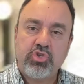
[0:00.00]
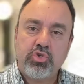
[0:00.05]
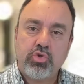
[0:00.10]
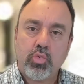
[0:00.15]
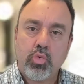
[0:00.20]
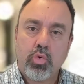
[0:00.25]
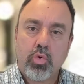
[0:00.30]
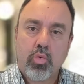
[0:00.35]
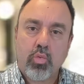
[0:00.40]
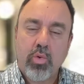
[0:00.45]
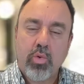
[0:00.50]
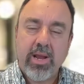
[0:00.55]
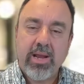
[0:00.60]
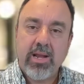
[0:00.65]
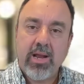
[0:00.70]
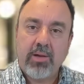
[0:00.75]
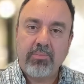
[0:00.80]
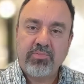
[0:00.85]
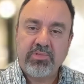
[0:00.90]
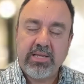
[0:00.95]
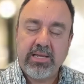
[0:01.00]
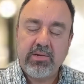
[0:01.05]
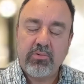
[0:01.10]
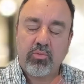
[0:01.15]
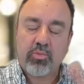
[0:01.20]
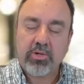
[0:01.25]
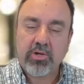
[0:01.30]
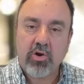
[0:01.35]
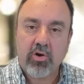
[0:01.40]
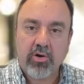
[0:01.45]
your rate update
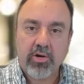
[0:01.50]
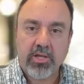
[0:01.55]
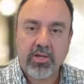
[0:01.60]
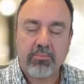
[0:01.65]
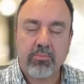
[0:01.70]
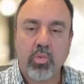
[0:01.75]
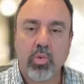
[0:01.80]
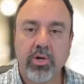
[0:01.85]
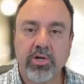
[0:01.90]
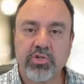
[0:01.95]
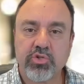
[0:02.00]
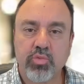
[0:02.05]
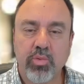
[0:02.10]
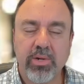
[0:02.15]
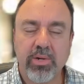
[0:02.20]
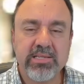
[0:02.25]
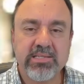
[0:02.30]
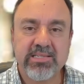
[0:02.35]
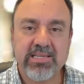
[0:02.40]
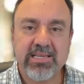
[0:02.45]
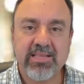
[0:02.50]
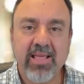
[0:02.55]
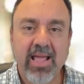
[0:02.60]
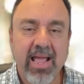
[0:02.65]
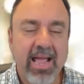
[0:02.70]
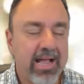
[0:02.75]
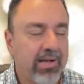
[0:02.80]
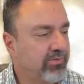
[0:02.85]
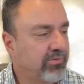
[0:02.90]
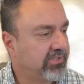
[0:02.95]
regarding mortgage rates and the
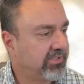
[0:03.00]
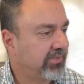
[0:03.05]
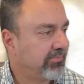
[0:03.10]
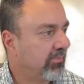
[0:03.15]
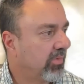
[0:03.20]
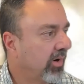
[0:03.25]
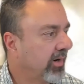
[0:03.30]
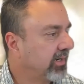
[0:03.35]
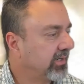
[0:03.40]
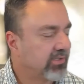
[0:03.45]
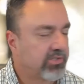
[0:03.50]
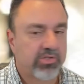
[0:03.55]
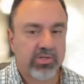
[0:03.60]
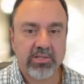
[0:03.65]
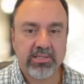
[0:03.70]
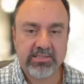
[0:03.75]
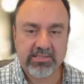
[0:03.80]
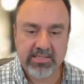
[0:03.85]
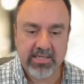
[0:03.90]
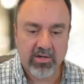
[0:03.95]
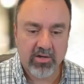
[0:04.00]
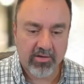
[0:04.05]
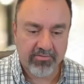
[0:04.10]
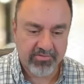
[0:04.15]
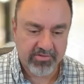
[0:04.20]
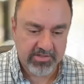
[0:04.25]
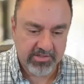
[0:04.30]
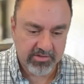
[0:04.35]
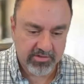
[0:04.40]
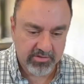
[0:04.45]
housing market. So let's get
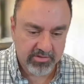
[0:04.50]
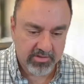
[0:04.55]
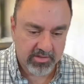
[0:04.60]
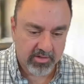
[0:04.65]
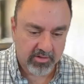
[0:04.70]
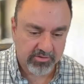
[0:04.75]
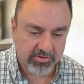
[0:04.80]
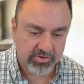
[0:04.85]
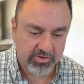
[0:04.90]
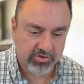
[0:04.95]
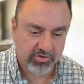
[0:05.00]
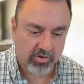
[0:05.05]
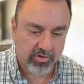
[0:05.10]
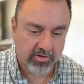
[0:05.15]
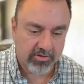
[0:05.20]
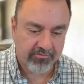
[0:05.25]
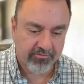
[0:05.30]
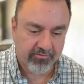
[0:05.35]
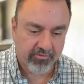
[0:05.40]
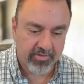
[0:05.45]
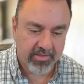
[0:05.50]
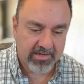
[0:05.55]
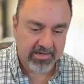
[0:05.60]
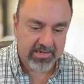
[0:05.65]
off to the, our start for the